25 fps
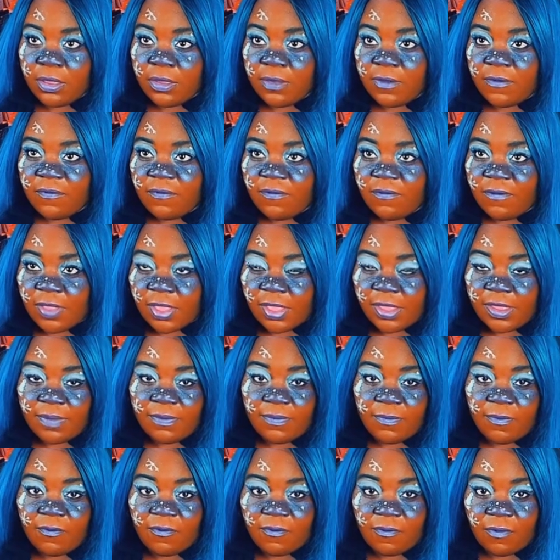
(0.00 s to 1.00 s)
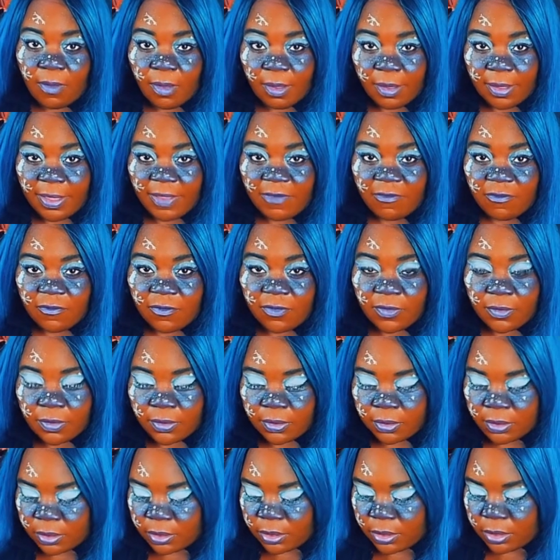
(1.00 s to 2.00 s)
Volume 5
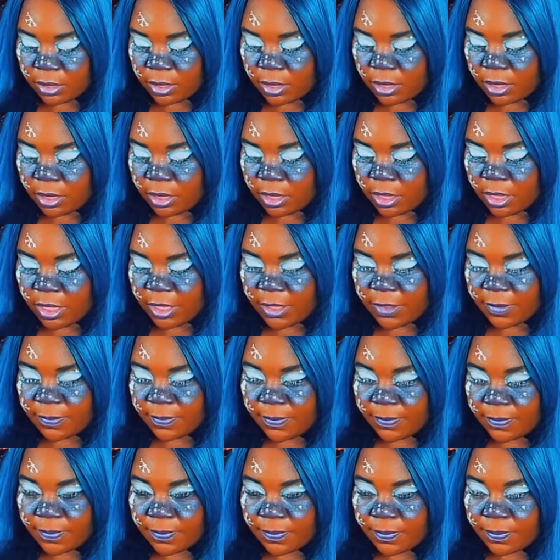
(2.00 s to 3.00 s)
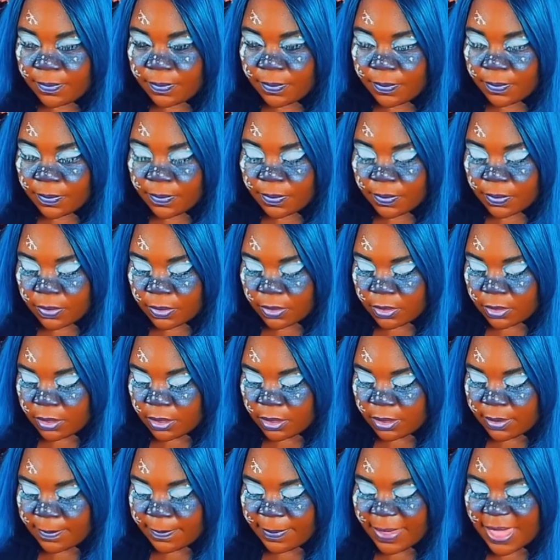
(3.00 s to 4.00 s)

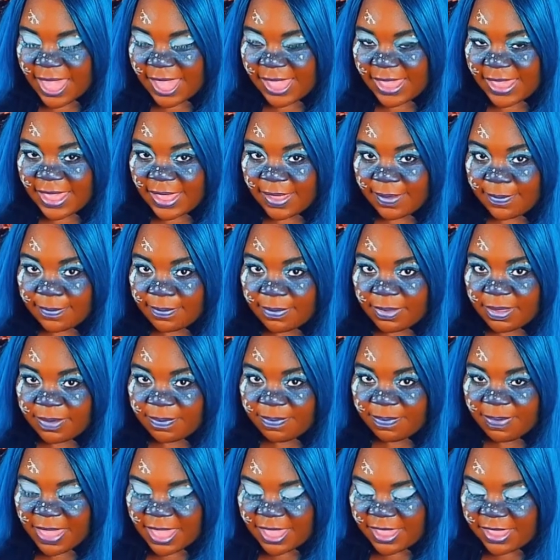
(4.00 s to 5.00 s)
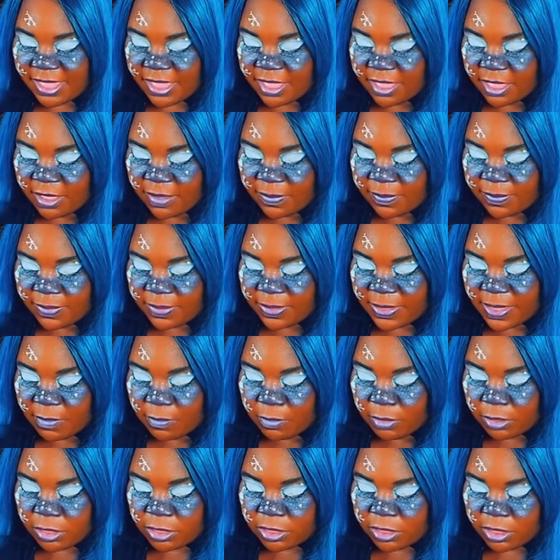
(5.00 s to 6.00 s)
palette, that
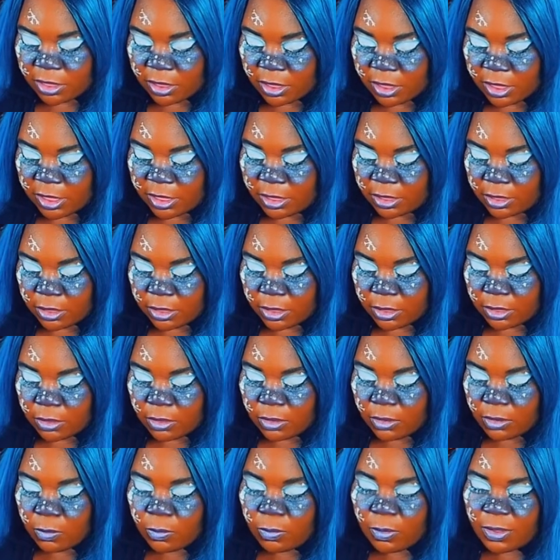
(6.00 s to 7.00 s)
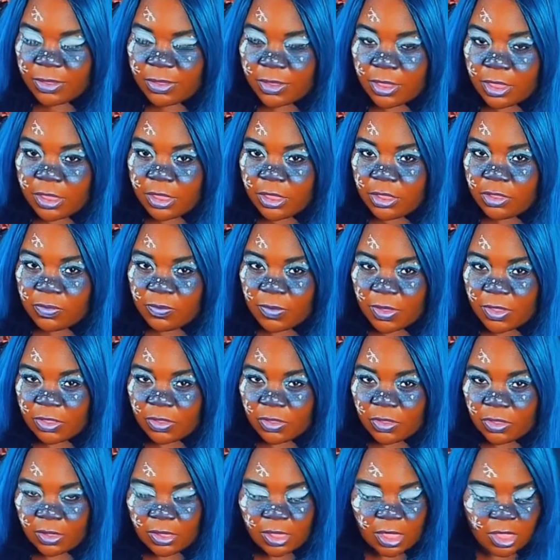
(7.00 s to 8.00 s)
one's like one that I use most
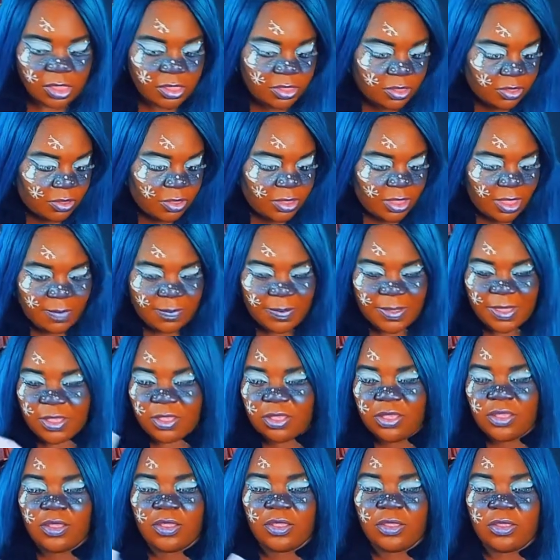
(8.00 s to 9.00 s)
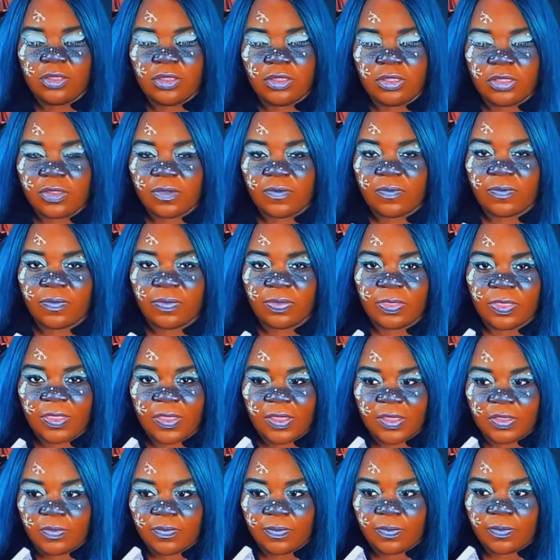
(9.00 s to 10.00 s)
of the colours in there, because you can use different
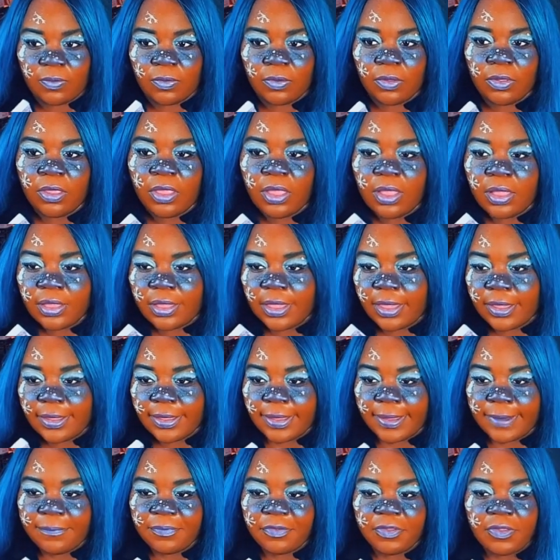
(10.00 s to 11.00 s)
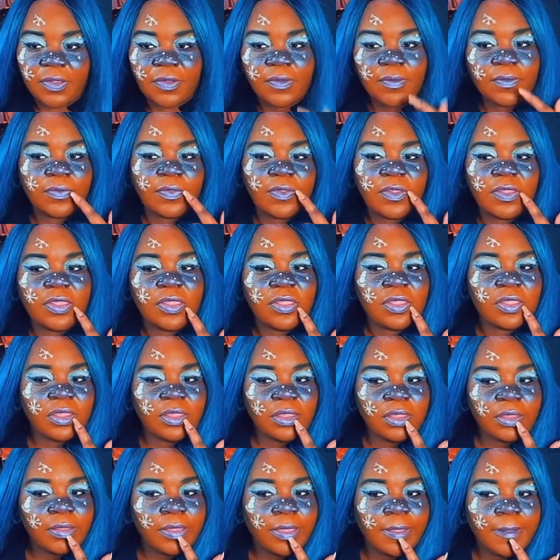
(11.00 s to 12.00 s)
things for like lips. So this is
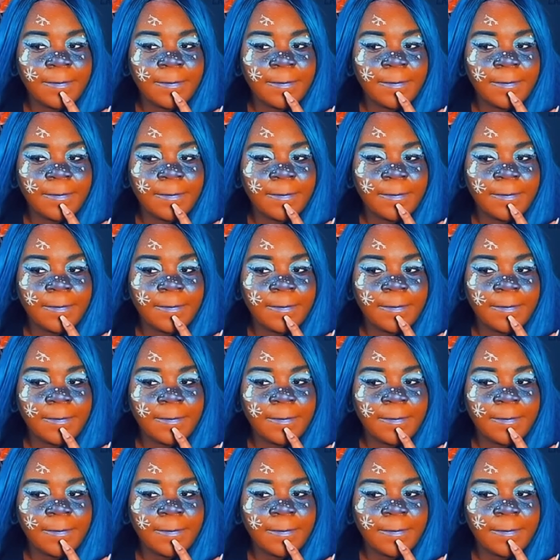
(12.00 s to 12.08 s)
a